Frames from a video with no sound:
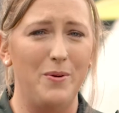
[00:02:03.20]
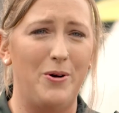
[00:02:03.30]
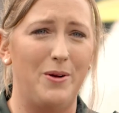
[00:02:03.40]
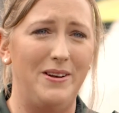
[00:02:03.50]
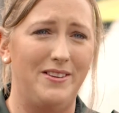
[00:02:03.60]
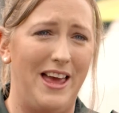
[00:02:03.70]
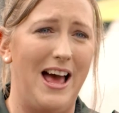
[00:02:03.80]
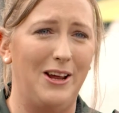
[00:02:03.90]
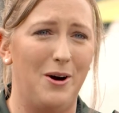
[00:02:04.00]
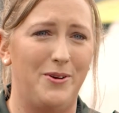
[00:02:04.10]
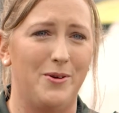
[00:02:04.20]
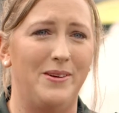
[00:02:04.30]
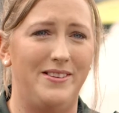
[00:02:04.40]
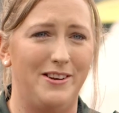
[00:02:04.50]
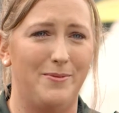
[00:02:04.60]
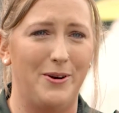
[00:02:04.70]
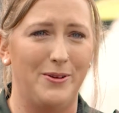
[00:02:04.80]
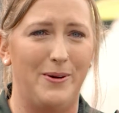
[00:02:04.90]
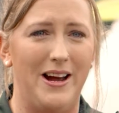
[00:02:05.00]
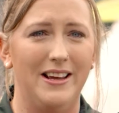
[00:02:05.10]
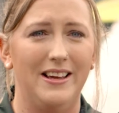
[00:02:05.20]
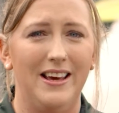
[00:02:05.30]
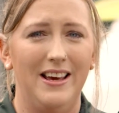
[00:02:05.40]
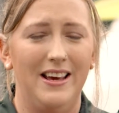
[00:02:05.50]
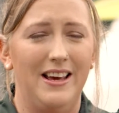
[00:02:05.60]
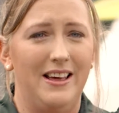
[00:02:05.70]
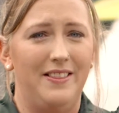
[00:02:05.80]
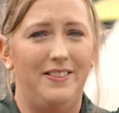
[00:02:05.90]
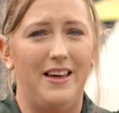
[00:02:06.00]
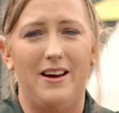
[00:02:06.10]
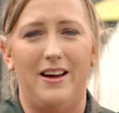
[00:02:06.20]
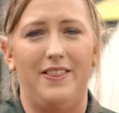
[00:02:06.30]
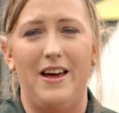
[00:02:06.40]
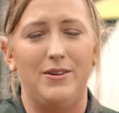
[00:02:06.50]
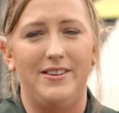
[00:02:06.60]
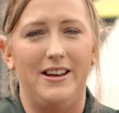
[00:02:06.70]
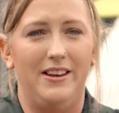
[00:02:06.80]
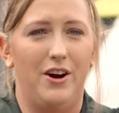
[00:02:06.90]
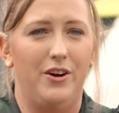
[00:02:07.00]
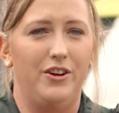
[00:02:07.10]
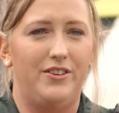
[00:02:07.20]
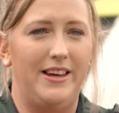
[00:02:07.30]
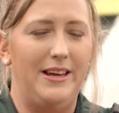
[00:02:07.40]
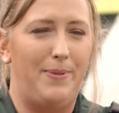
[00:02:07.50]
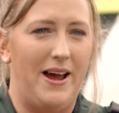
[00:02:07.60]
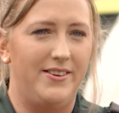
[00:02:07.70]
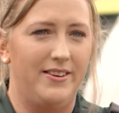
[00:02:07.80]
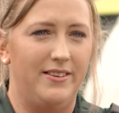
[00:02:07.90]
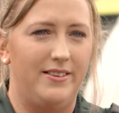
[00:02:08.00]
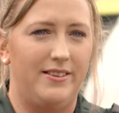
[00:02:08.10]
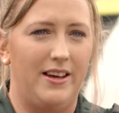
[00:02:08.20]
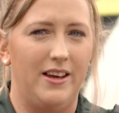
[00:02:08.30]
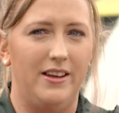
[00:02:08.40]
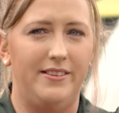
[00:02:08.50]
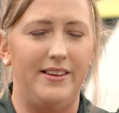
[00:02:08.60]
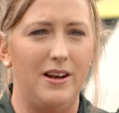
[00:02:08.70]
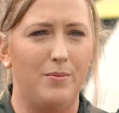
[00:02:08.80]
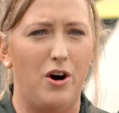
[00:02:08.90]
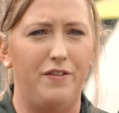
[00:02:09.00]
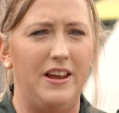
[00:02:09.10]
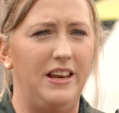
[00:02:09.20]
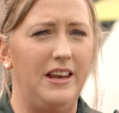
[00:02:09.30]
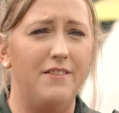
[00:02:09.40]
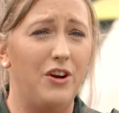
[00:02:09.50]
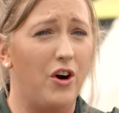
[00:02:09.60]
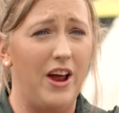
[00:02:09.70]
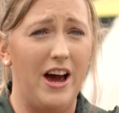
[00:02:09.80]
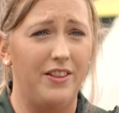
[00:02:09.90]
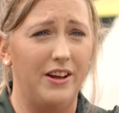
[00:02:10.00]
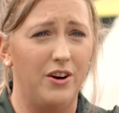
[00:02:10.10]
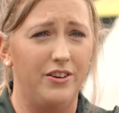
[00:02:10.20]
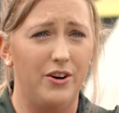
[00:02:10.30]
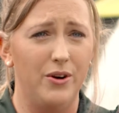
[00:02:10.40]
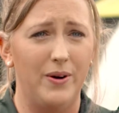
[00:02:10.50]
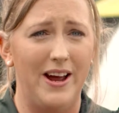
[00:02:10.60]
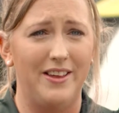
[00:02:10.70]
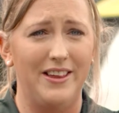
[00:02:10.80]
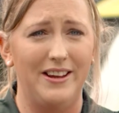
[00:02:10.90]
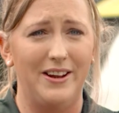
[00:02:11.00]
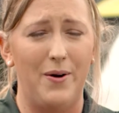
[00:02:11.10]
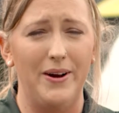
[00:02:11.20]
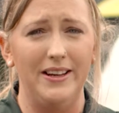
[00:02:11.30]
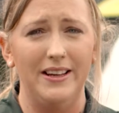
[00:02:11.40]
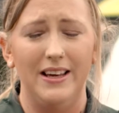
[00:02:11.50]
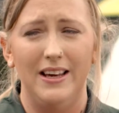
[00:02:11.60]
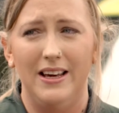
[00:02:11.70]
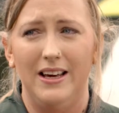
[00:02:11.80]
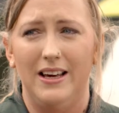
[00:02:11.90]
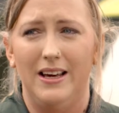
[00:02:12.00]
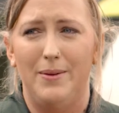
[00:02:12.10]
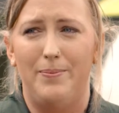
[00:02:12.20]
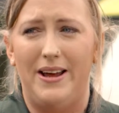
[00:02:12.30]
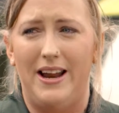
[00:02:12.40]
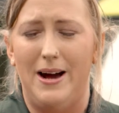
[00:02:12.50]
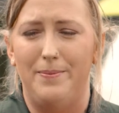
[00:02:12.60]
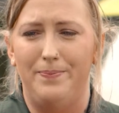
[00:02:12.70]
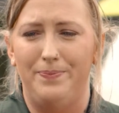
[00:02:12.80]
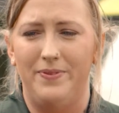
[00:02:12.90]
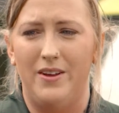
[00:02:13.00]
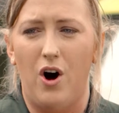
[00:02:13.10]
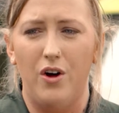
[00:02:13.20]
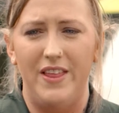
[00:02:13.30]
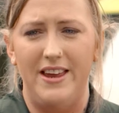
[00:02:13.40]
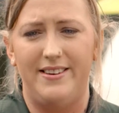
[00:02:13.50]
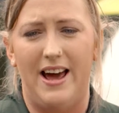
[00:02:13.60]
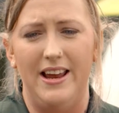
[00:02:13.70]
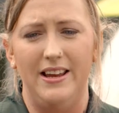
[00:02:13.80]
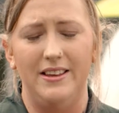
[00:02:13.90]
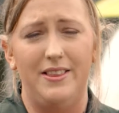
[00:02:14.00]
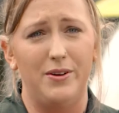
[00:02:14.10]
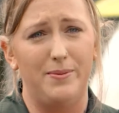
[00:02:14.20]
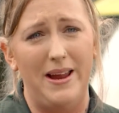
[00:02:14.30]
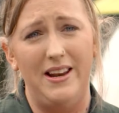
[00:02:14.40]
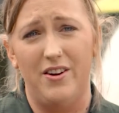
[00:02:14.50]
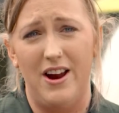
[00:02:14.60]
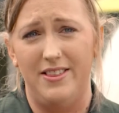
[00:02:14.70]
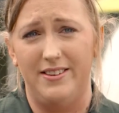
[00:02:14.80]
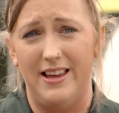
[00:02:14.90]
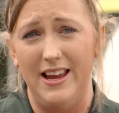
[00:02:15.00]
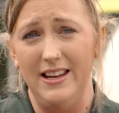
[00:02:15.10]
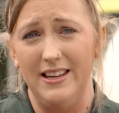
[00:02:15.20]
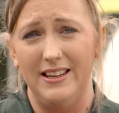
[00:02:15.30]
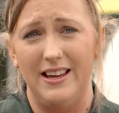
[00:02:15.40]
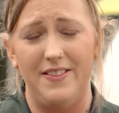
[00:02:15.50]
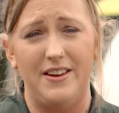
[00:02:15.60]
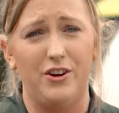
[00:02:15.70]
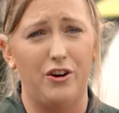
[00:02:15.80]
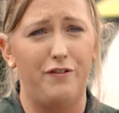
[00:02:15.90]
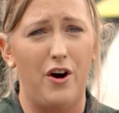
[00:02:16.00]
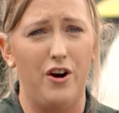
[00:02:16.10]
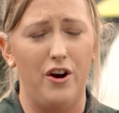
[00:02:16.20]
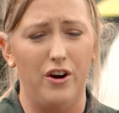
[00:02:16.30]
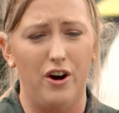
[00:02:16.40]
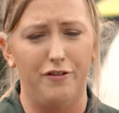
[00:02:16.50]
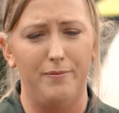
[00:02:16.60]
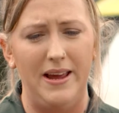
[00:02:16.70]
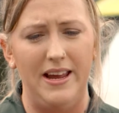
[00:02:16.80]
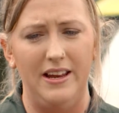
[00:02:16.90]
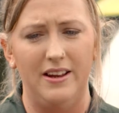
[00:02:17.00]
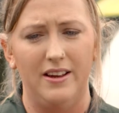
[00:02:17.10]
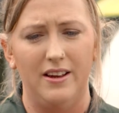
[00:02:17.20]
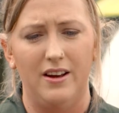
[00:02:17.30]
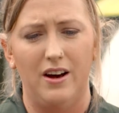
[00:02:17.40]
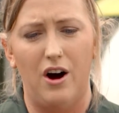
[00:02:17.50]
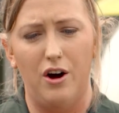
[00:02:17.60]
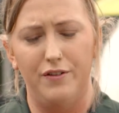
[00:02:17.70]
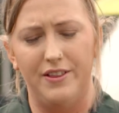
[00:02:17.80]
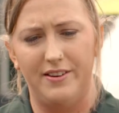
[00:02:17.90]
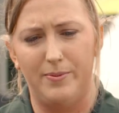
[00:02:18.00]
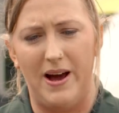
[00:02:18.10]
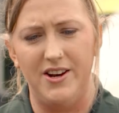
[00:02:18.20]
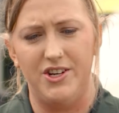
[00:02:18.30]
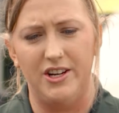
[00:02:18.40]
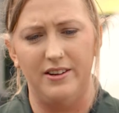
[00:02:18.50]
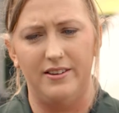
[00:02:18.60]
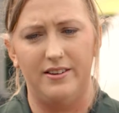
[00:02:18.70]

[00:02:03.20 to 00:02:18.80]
We put him into the helicopter and we sent him on his way. That was it. You know, you see patients, you send them off and you never know how they're going to do or how they're going. But on that day, there was media at the scene and they took a photo of me over this patient